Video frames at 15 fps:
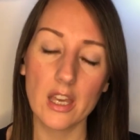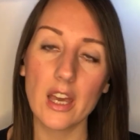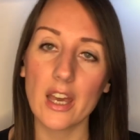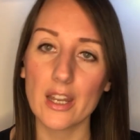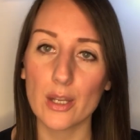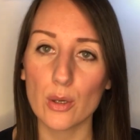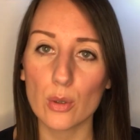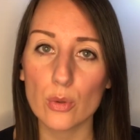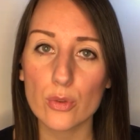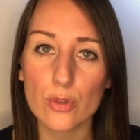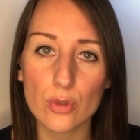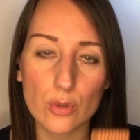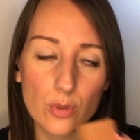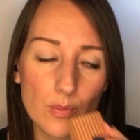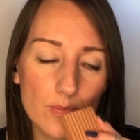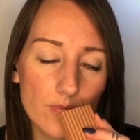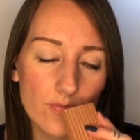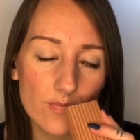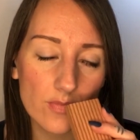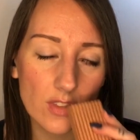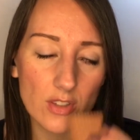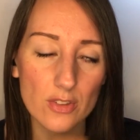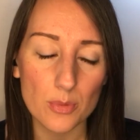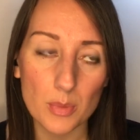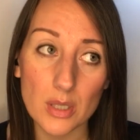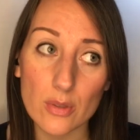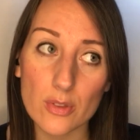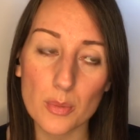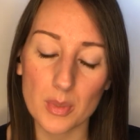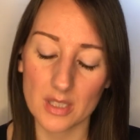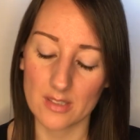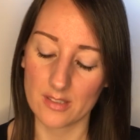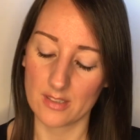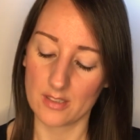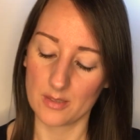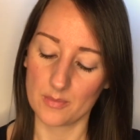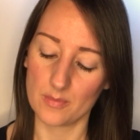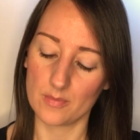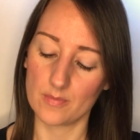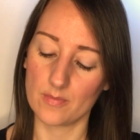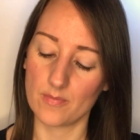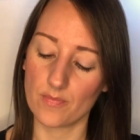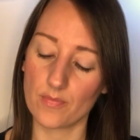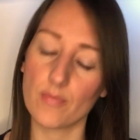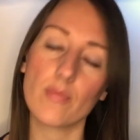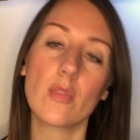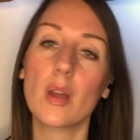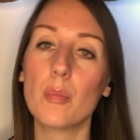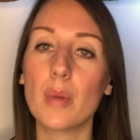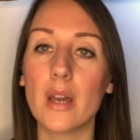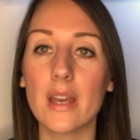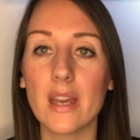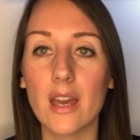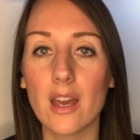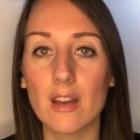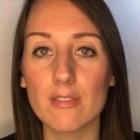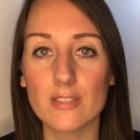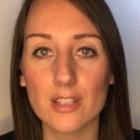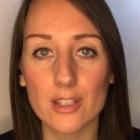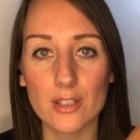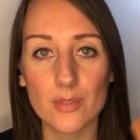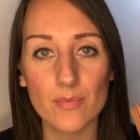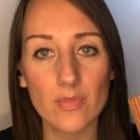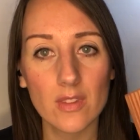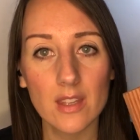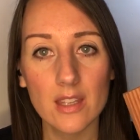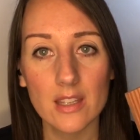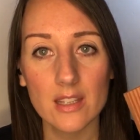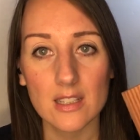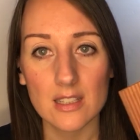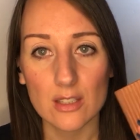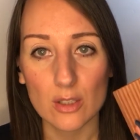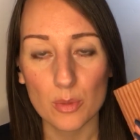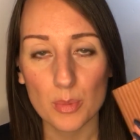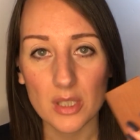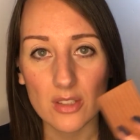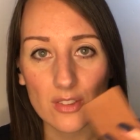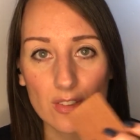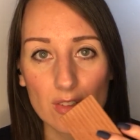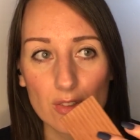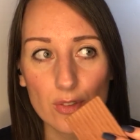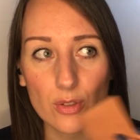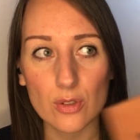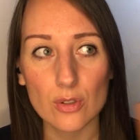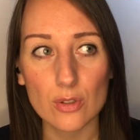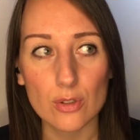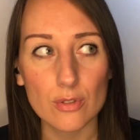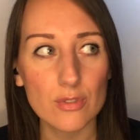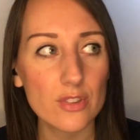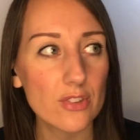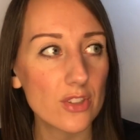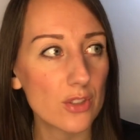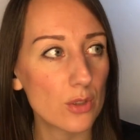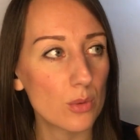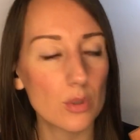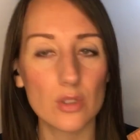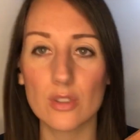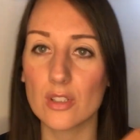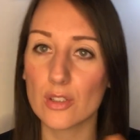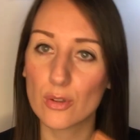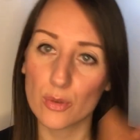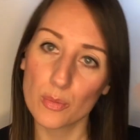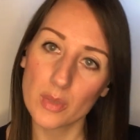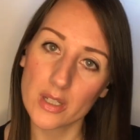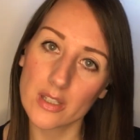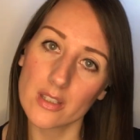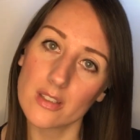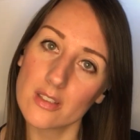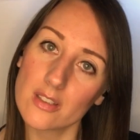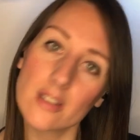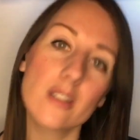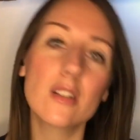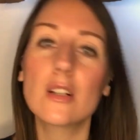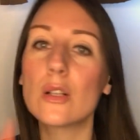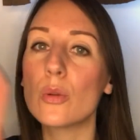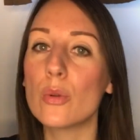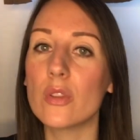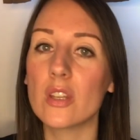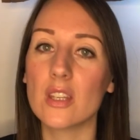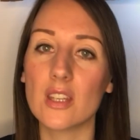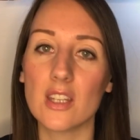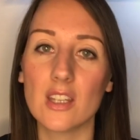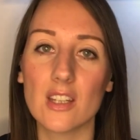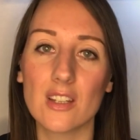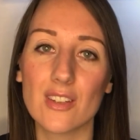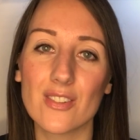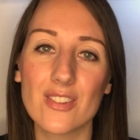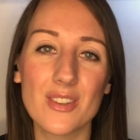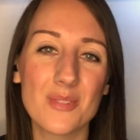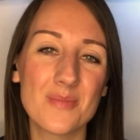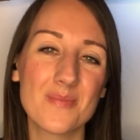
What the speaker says: And it also smells amazing. But I have now little pieces of cedarwood in all my clothing areas.